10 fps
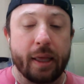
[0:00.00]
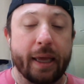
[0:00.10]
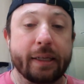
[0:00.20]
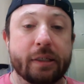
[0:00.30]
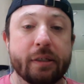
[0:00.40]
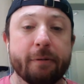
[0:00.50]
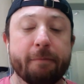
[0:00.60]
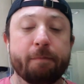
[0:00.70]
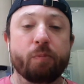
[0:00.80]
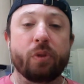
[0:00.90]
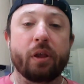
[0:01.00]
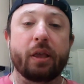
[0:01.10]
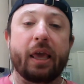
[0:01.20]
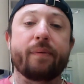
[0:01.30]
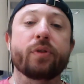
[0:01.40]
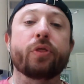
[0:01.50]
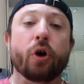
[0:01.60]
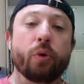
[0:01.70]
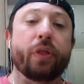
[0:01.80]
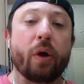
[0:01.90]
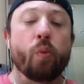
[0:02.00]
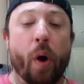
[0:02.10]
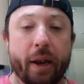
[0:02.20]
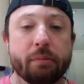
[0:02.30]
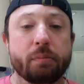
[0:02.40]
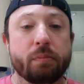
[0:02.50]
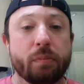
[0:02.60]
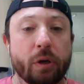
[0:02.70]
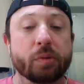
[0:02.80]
It's even though they went, you know,